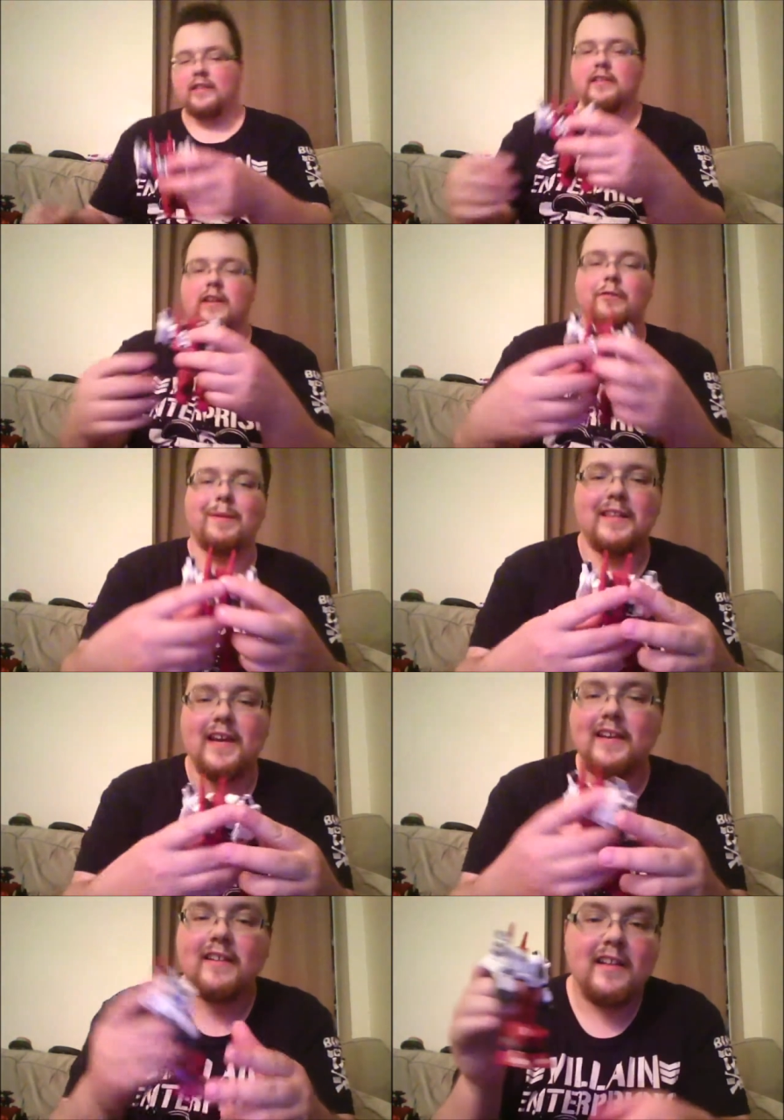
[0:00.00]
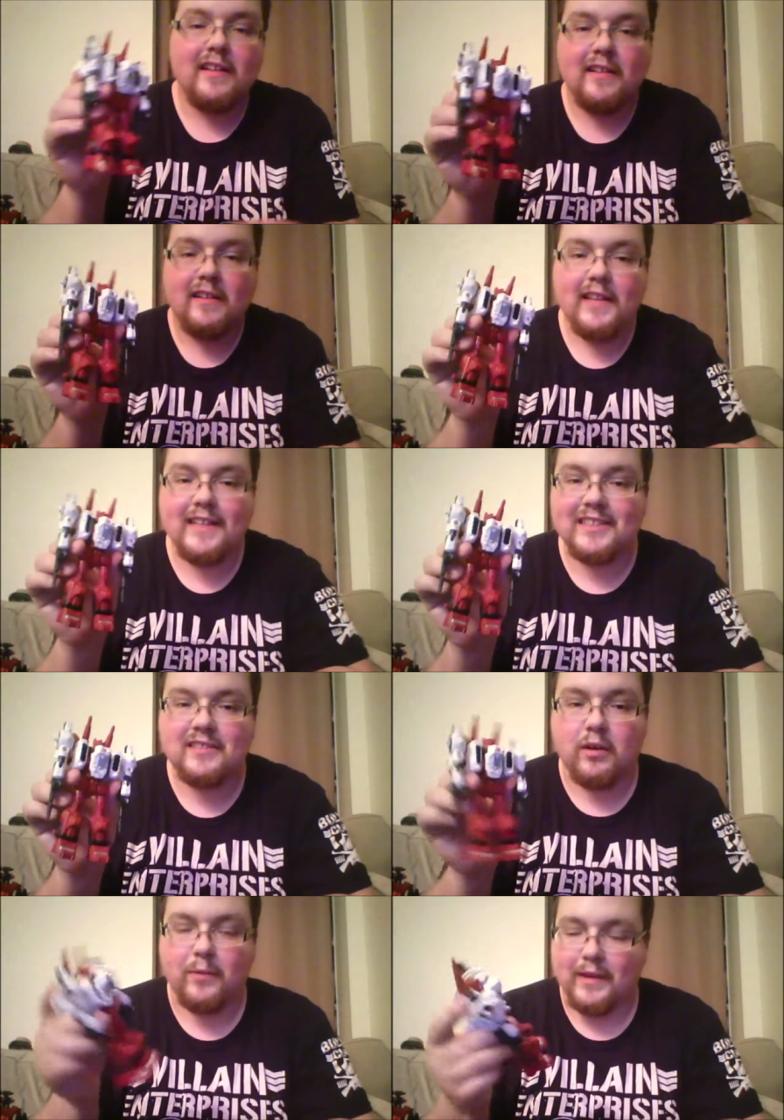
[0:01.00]
never mind that let's
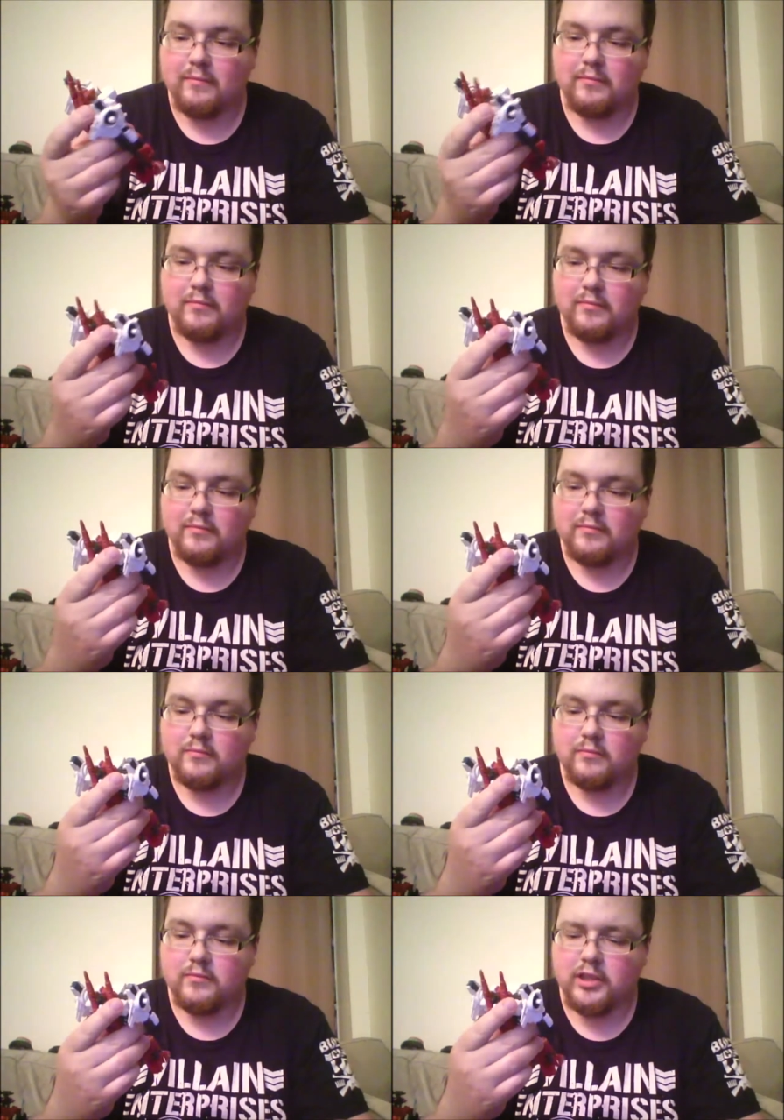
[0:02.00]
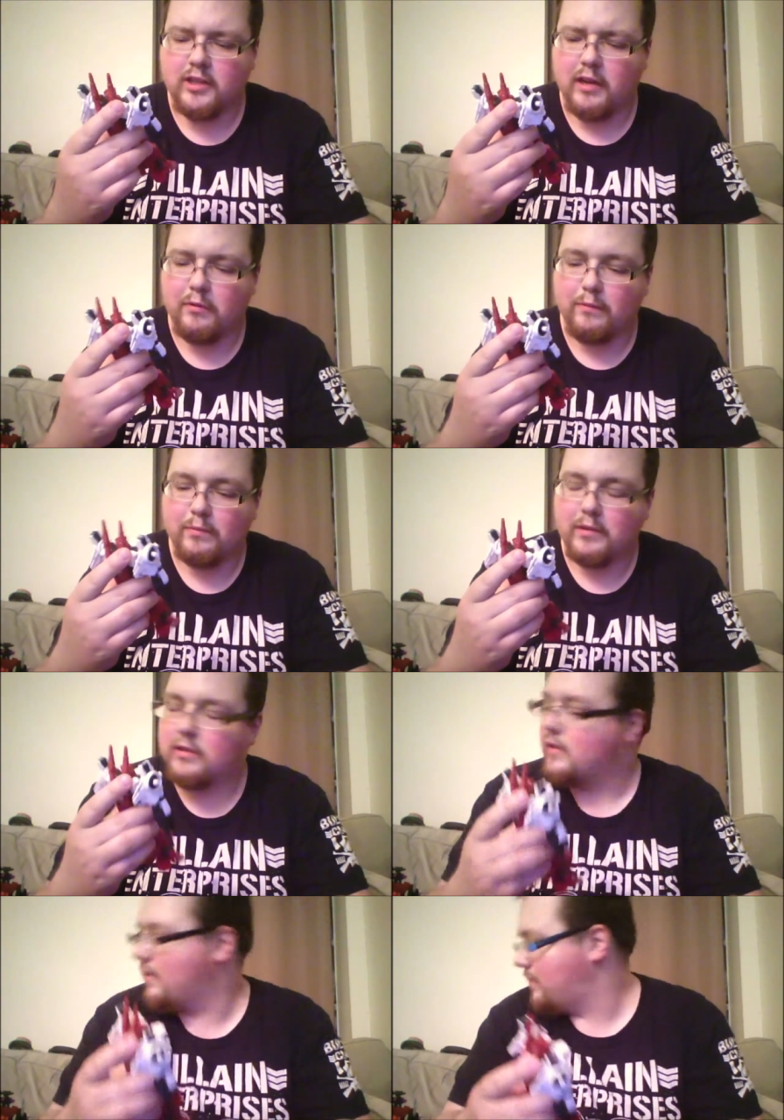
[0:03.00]
oh wait should I ref-
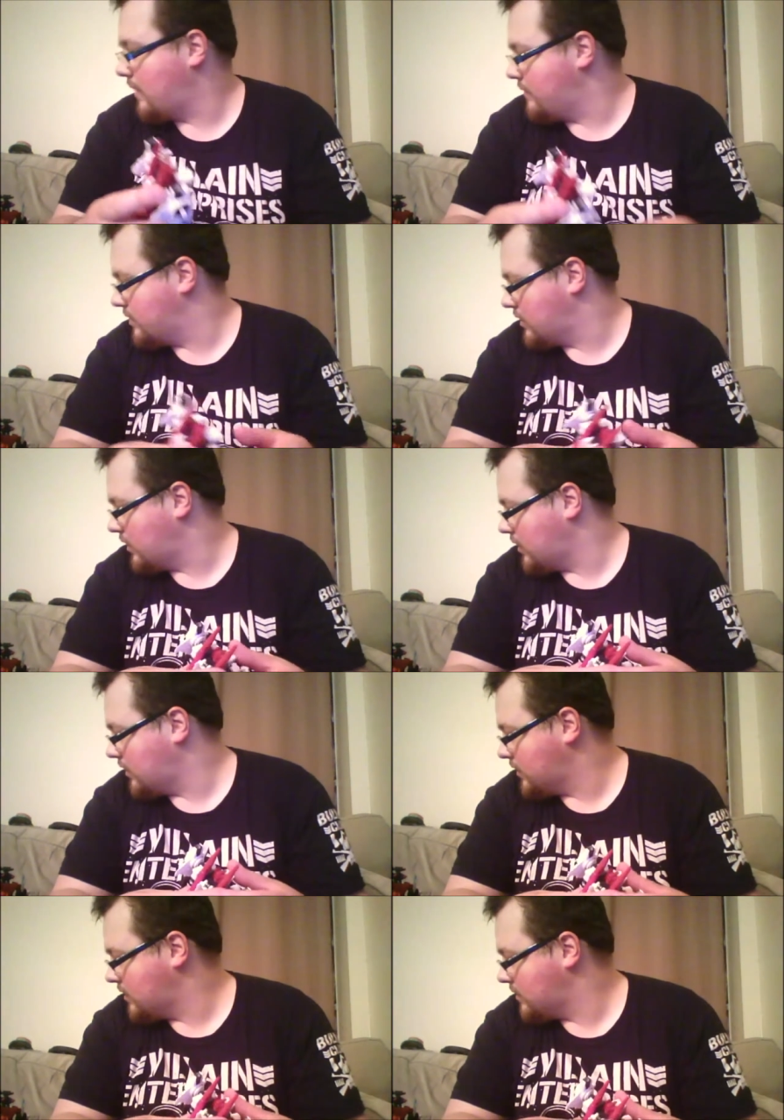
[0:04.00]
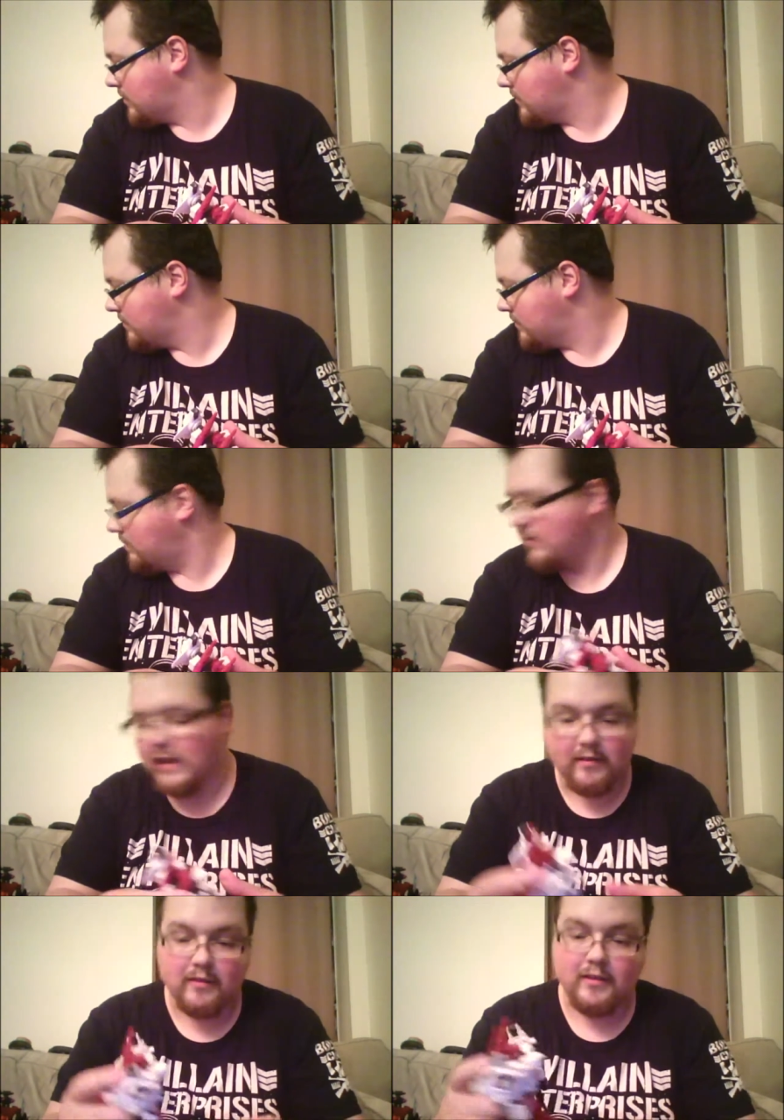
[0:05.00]
compare him to cog
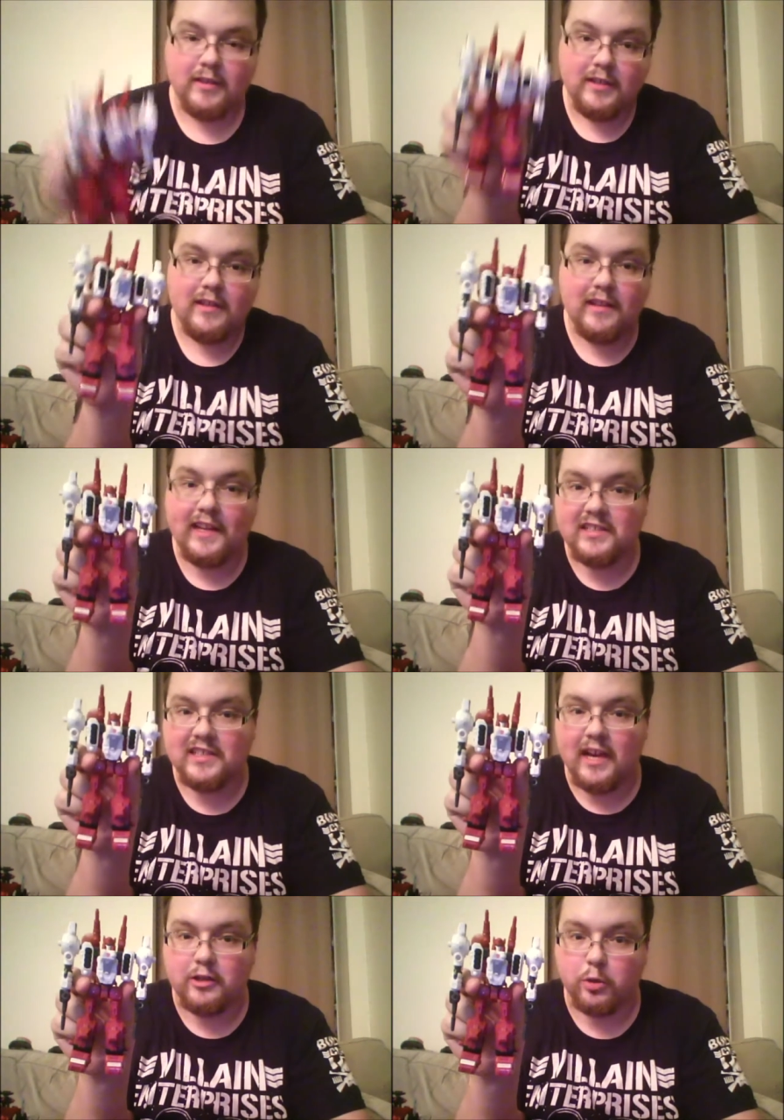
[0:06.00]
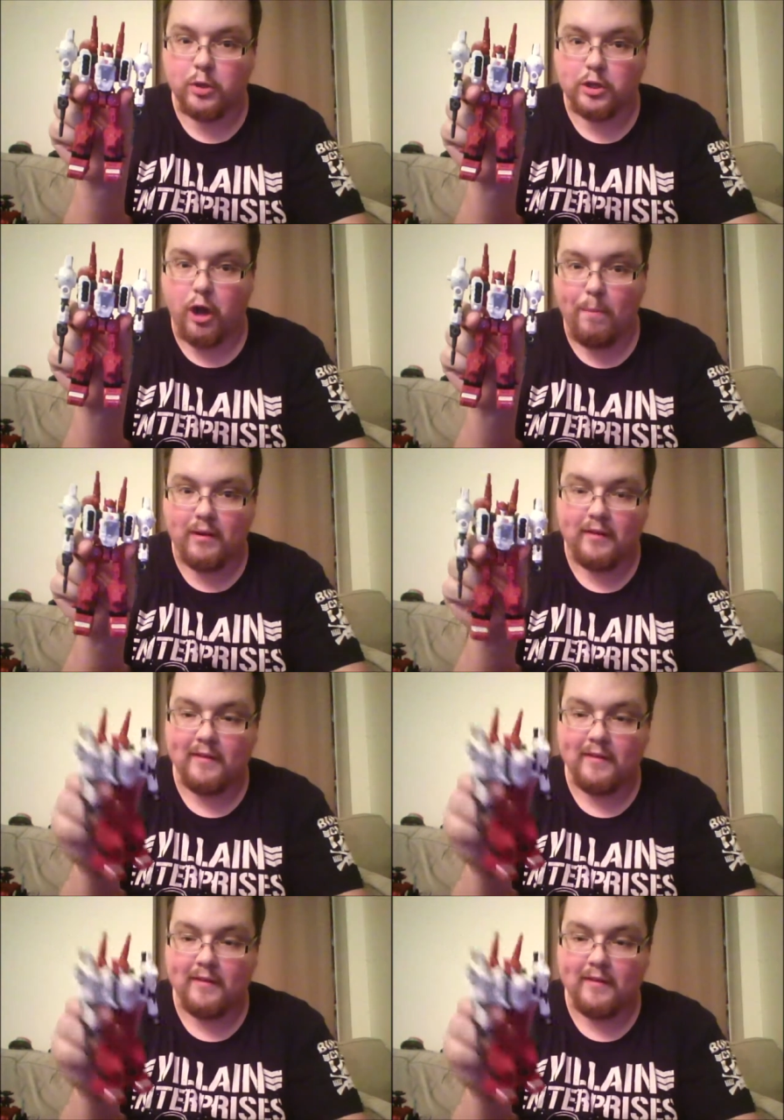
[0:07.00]
Nah. let's get to the chopper